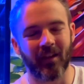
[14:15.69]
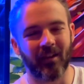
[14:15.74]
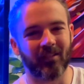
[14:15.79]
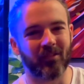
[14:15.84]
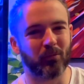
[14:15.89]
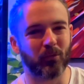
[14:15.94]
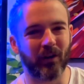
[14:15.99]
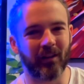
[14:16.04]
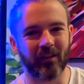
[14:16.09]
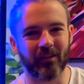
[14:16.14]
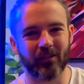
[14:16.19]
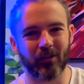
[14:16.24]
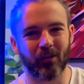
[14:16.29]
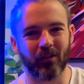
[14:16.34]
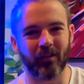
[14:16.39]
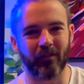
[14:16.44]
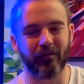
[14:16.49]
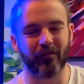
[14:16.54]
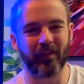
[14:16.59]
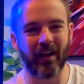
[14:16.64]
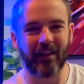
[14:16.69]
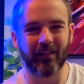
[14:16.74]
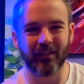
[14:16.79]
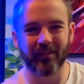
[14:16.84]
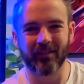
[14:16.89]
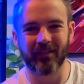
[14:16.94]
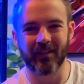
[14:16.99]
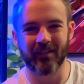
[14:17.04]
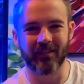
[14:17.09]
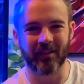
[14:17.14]
as well as all the
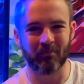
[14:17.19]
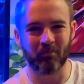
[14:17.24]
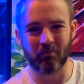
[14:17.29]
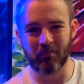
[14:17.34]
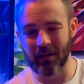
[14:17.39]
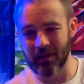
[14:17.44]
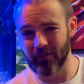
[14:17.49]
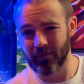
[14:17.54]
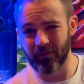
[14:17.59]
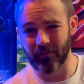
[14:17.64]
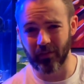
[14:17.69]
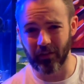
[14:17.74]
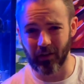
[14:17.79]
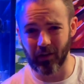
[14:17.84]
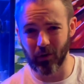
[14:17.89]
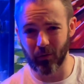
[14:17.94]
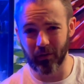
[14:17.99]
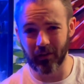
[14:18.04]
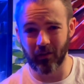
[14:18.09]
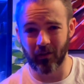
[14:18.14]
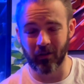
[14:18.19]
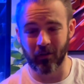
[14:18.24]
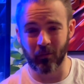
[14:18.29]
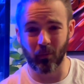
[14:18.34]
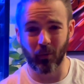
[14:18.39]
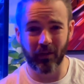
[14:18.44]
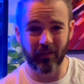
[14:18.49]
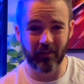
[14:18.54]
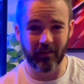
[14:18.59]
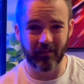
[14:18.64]
fallacies and myths that go along
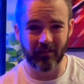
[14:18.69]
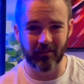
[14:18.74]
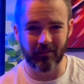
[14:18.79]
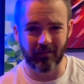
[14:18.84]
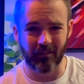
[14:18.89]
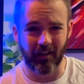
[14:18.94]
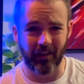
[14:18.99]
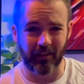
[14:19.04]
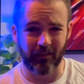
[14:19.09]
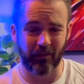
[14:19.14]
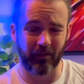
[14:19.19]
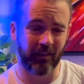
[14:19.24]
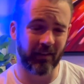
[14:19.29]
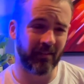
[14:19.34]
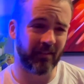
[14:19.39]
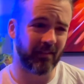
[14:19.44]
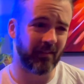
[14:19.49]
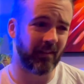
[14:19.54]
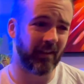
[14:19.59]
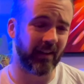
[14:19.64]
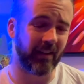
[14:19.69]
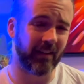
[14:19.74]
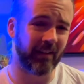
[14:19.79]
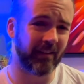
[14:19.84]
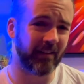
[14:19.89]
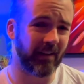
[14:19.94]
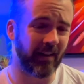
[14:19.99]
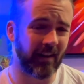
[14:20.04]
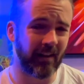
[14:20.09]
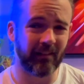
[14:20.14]
with it, like things like
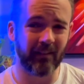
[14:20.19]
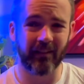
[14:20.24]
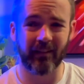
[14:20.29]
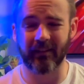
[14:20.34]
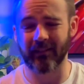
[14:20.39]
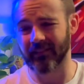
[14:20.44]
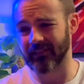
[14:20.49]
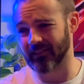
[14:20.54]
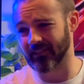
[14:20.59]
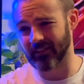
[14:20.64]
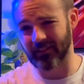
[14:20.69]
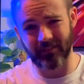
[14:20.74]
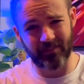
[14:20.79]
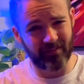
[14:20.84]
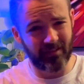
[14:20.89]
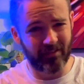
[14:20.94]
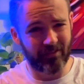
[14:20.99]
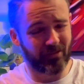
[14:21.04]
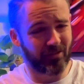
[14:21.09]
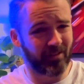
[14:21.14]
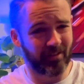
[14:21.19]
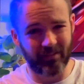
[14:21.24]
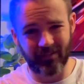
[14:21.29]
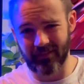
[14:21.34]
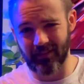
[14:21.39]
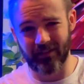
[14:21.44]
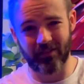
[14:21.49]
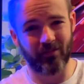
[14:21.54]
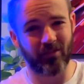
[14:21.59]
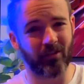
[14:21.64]
garlic and et cetera,
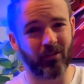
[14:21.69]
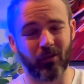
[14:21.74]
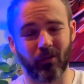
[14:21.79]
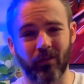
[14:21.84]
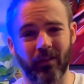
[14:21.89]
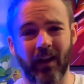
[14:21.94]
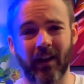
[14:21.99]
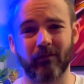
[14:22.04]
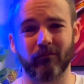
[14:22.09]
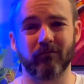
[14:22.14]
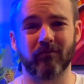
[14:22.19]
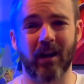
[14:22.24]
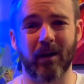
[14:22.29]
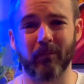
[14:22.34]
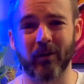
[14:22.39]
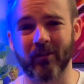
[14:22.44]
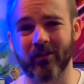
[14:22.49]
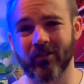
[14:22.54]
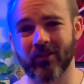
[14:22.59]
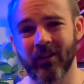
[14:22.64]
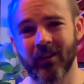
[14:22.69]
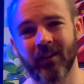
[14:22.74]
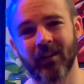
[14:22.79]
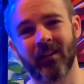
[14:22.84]
all that rubbish,